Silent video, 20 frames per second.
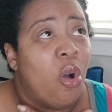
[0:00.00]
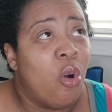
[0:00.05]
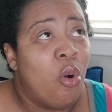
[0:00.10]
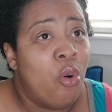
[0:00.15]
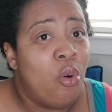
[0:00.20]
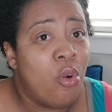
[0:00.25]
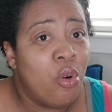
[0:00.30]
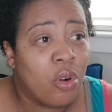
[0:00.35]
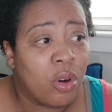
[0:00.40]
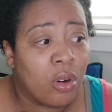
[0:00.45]

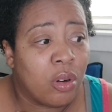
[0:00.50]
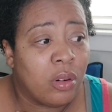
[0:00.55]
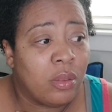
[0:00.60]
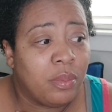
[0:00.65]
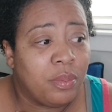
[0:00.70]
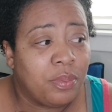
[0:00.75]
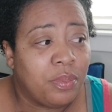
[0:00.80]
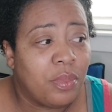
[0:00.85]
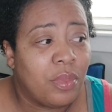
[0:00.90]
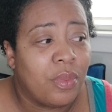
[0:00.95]
or
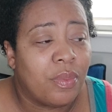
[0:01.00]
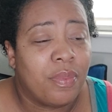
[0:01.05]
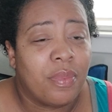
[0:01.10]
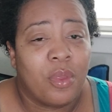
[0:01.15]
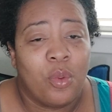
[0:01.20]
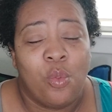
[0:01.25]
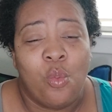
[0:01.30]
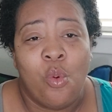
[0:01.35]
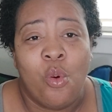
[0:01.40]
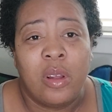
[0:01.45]

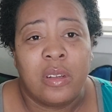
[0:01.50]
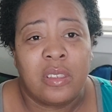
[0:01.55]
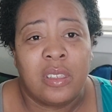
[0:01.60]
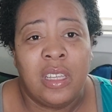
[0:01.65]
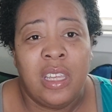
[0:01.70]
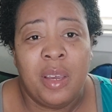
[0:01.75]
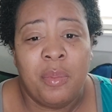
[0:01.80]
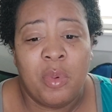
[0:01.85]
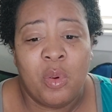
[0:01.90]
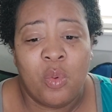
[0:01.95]
wants
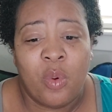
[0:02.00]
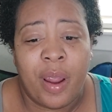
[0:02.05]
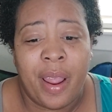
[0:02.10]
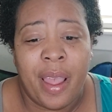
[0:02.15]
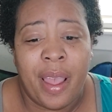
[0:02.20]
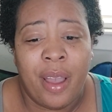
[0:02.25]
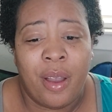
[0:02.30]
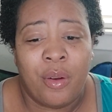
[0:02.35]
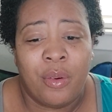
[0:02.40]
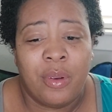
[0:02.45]
him
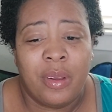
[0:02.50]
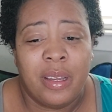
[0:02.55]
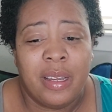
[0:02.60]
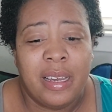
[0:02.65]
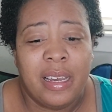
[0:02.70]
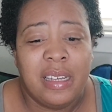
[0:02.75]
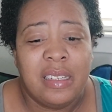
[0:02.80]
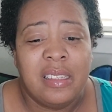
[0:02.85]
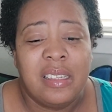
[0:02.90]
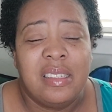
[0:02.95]
around
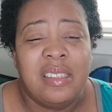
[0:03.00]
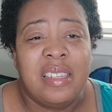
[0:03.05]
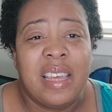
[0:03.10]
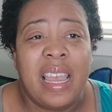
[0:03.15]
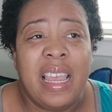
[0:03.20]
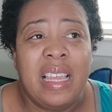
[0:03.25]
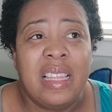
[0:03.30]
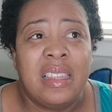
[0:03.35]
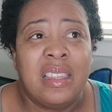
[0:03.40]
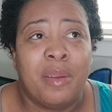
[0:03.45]
to
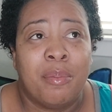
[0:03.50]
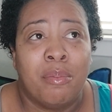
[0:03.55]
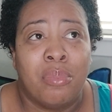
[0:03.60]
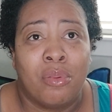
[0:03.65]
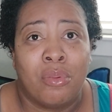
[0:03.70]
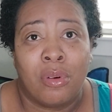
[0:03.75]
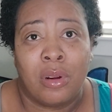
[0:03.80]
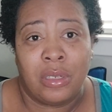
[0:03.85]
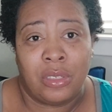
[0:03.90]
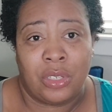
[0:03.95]
take the
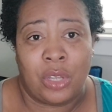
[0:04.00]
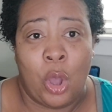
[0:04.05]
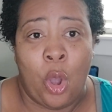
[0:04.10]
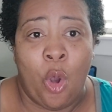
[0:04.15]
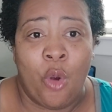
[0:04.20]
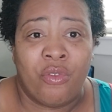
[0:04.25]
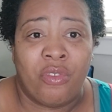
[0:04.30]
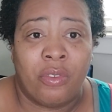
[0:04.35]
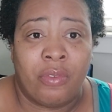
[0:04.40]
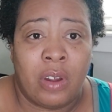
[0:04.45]
brunt
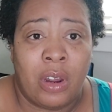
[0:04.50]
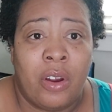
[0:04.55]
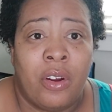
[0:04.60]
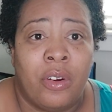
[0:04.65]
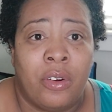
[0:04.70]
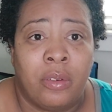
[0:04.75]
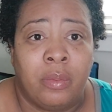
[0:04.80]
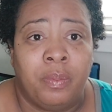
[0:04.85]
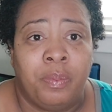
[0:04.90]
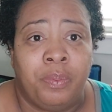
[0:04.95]
off of
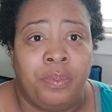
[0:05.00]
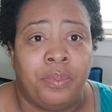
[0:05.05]
her.